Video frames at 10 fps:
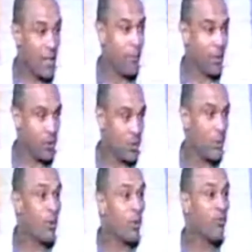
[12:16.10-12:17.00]
image, the
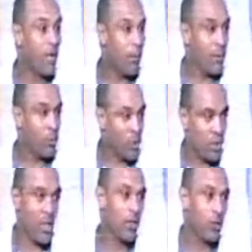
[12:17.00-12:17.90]
powerful image, which is
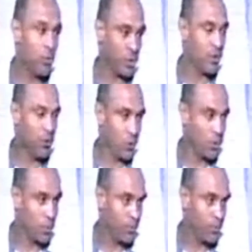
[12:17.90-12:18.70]
they get used to.